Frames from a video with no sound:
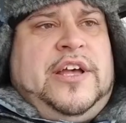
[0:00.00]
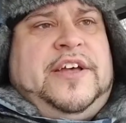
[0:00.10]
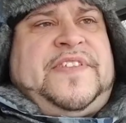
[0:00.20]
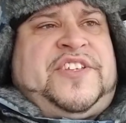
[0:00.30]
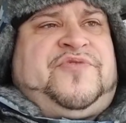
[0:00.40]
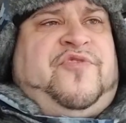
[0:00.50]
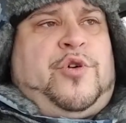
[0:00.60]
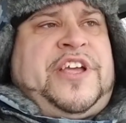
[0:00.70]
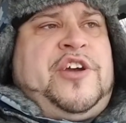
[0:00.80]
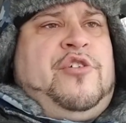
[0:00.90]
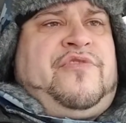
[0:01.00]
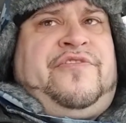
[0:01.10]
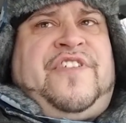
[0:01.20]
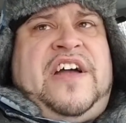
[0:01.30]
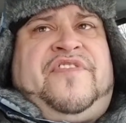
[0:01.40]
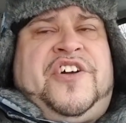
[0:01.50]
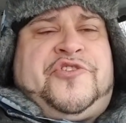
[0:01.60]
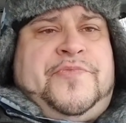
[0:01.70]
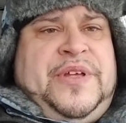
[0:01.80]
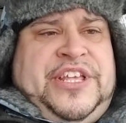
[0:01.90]
that's forking over
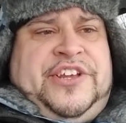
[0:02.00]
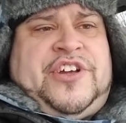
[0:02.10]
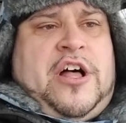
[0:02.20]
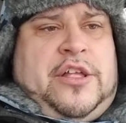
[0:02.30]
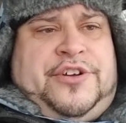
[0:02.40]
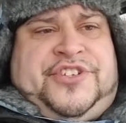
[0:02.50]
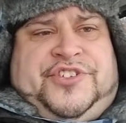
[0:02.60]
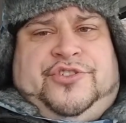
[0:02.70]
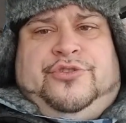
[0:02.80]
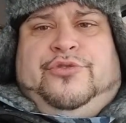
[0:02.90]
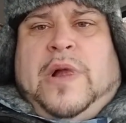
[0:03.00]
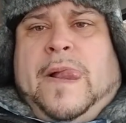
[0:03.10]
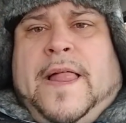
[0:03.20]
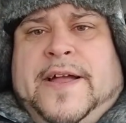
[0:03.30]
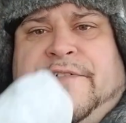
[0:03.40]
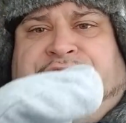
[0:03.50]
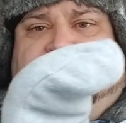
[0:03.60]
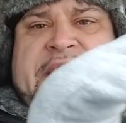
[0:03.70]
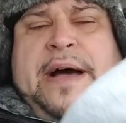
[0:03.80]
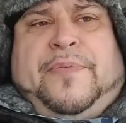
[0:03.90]
$500 million to
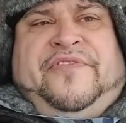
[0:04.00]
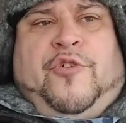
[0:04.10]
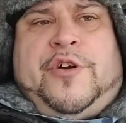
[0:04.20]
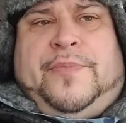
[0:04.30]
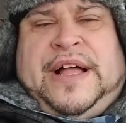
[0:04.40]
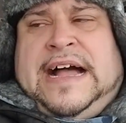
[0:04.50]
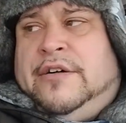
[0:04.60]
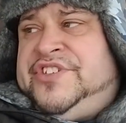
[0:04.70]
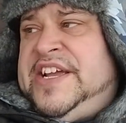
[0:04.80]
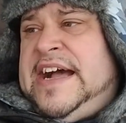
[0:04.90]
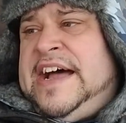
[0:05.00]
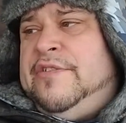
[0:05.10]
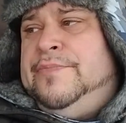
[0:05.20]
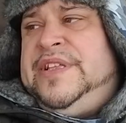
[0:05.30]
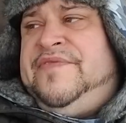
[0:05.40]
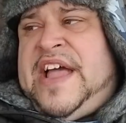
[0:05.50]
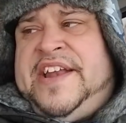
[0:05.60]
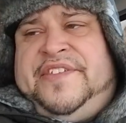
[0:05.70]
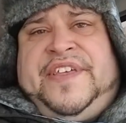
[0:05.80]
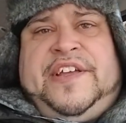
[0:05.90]
free up affordable housing. I don't believe
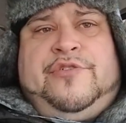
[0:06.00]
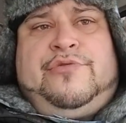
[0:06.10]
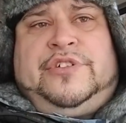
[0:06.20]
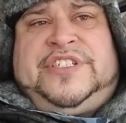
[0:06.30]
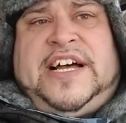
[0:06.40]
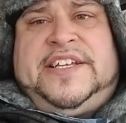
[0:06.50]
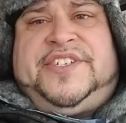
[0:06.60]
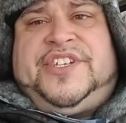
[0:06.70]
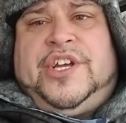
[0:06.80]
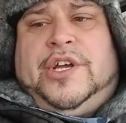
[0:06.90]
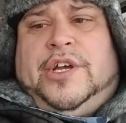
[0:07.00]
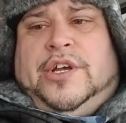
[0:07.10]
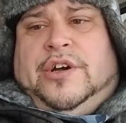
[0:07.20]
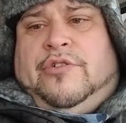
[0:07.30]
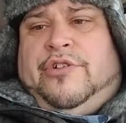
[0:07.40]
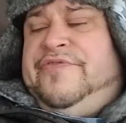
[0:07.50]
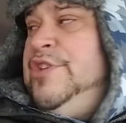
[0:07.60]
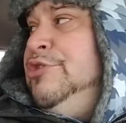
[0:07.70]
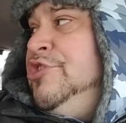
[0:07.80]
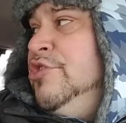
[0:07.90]
anything Google does, or
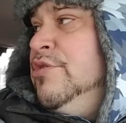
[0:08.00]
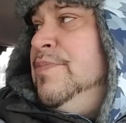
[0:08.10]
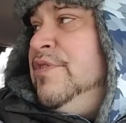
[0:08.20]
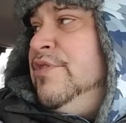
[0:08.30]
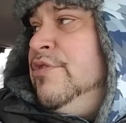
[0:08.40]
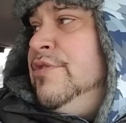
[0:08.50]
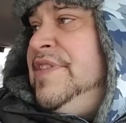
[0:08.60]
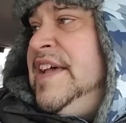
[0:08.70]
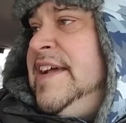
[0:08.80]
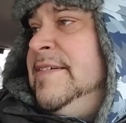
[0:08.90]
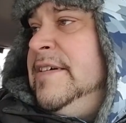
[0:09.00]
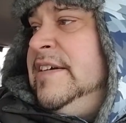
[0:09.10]
YouTube, or thing.